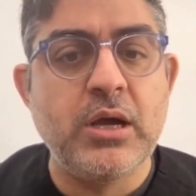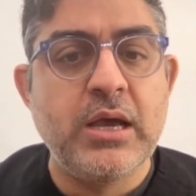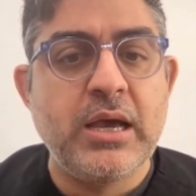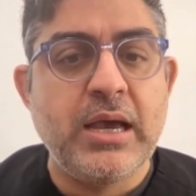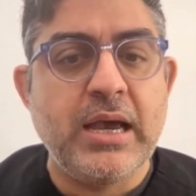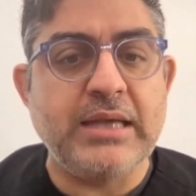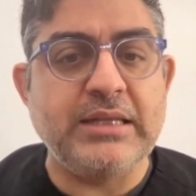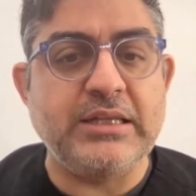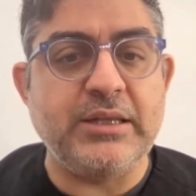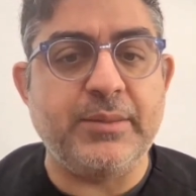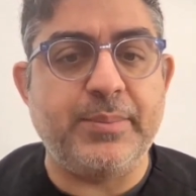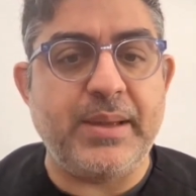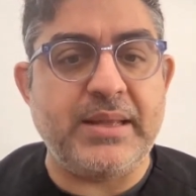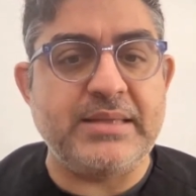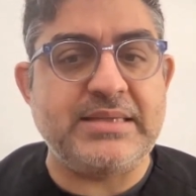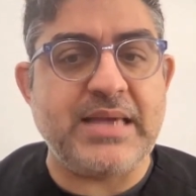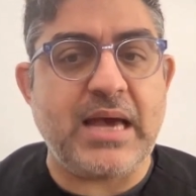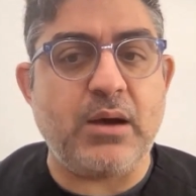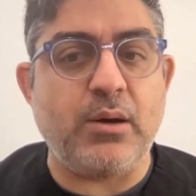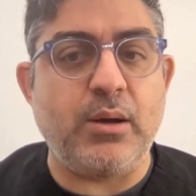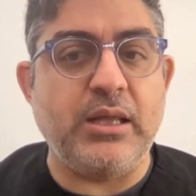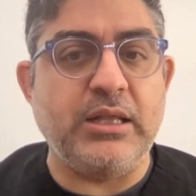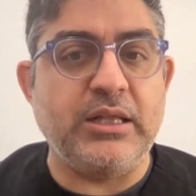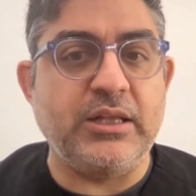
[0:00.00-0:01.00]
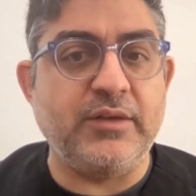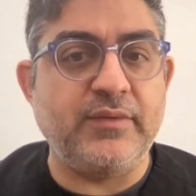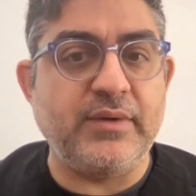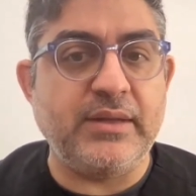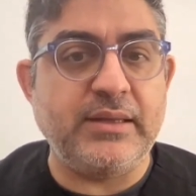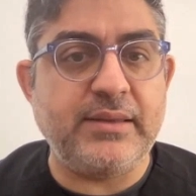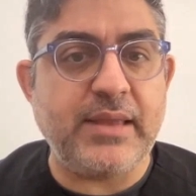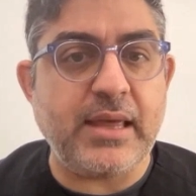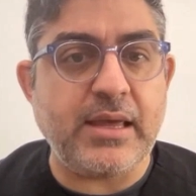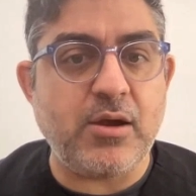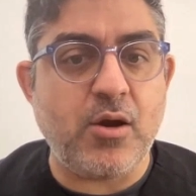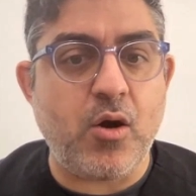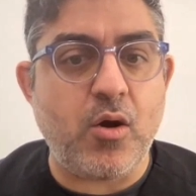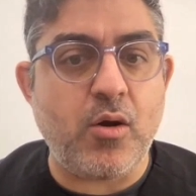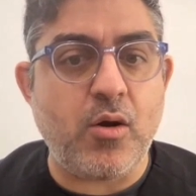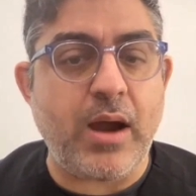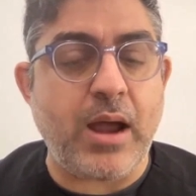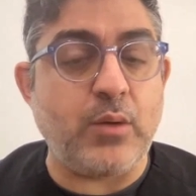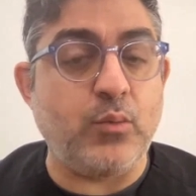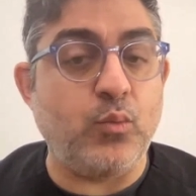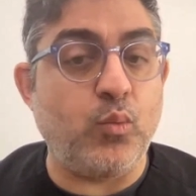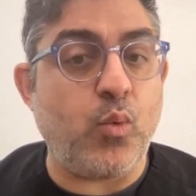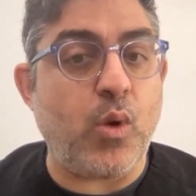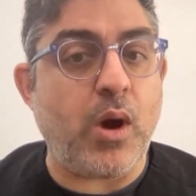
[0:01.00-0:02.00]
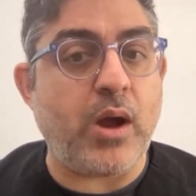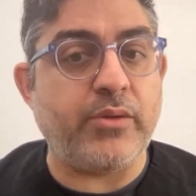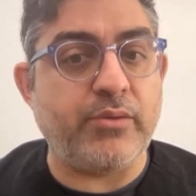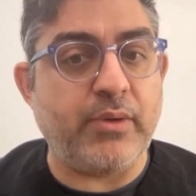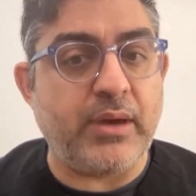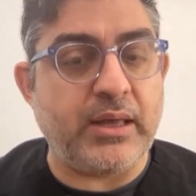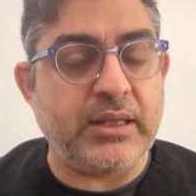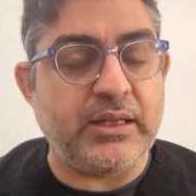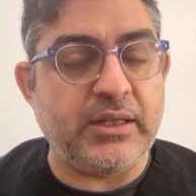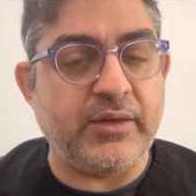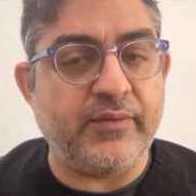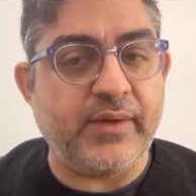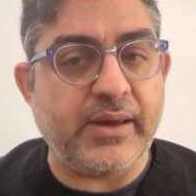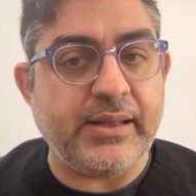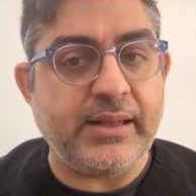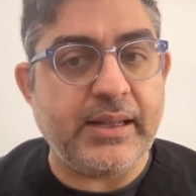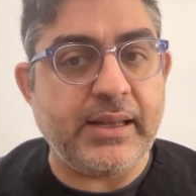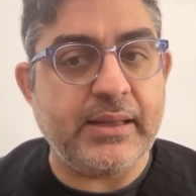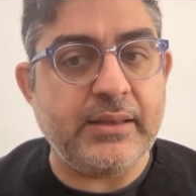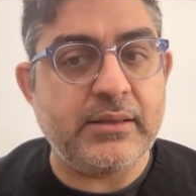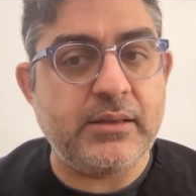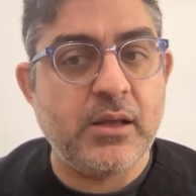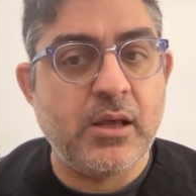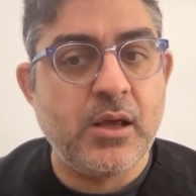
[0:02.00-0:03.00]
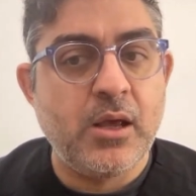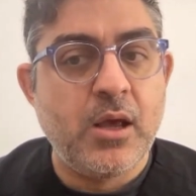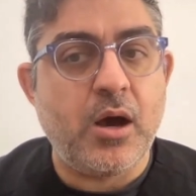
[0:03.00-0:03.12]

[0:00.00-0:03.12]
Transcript: It depends how elevated they are and why they're elevated.